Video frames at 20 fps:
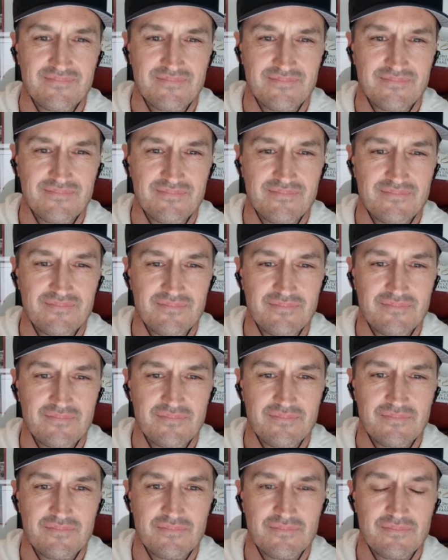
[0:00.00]

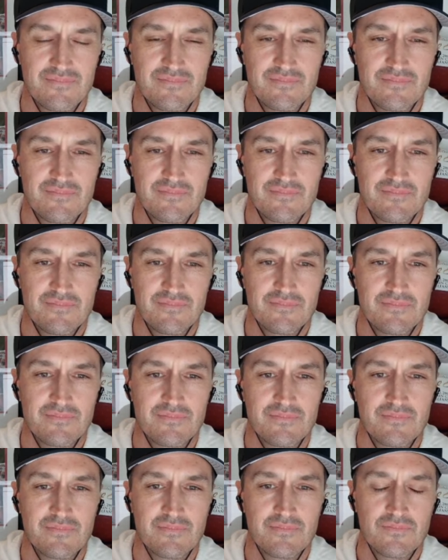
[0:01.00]

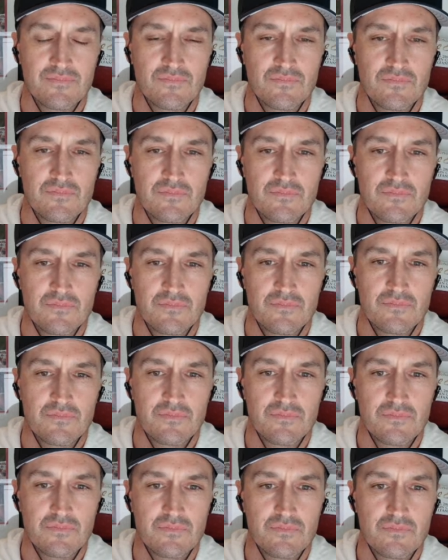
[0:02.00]

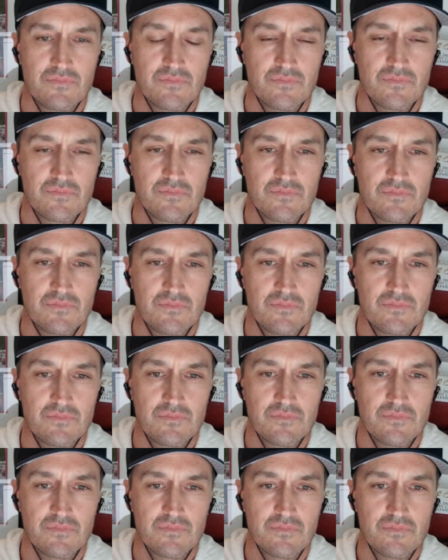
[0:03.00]

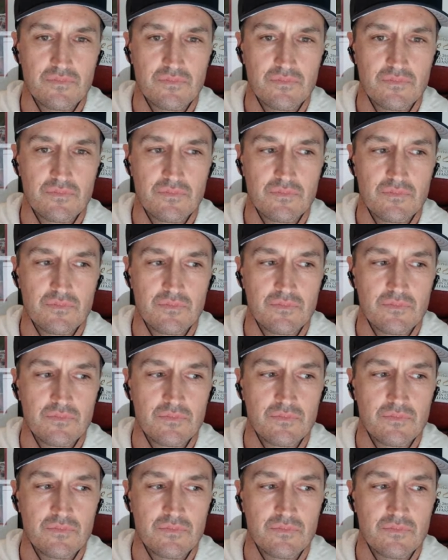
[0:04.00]
[no speech]